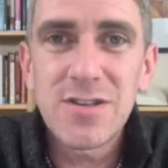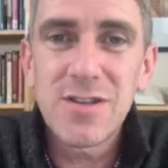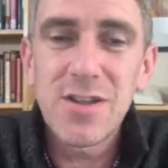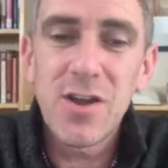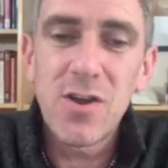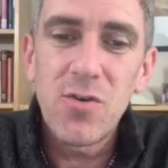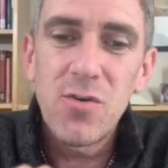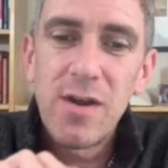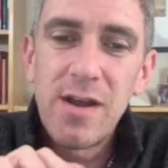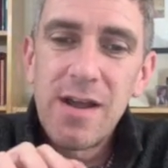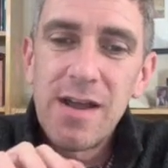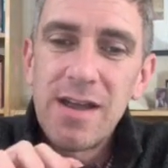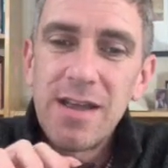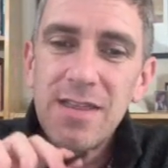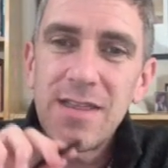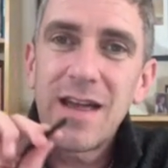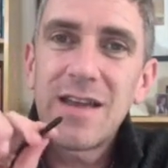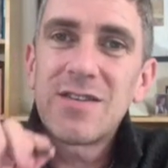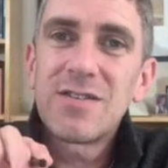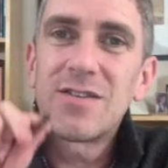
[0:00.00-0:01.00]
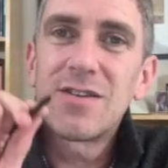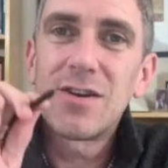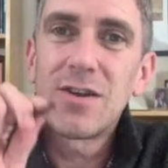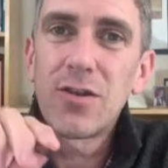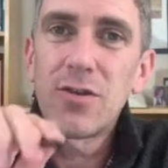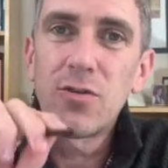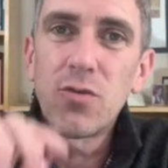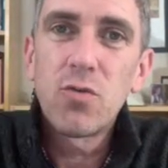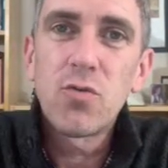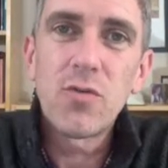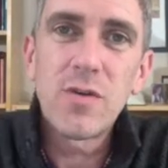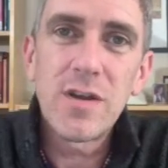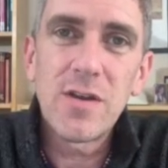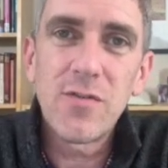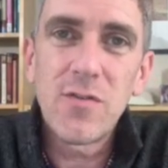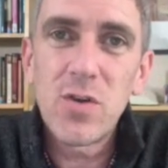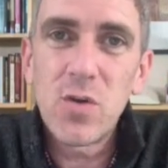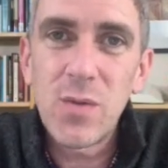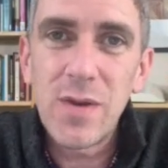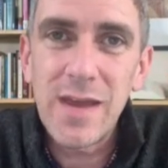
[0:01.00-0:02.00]
No, that's the glory
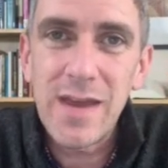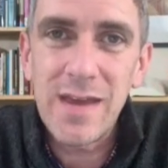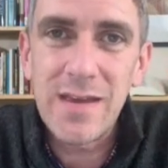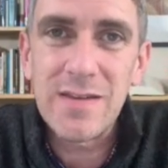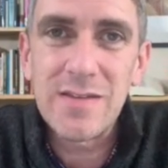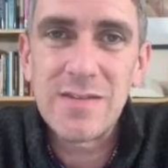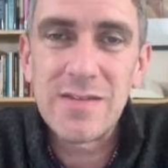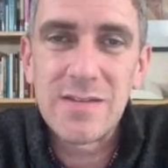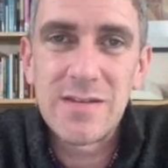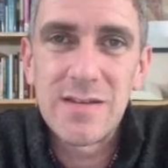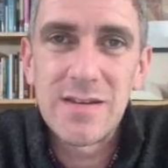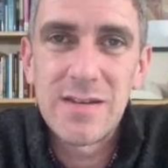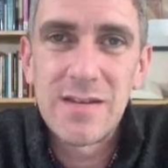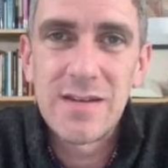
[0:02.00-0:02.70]
of who he is.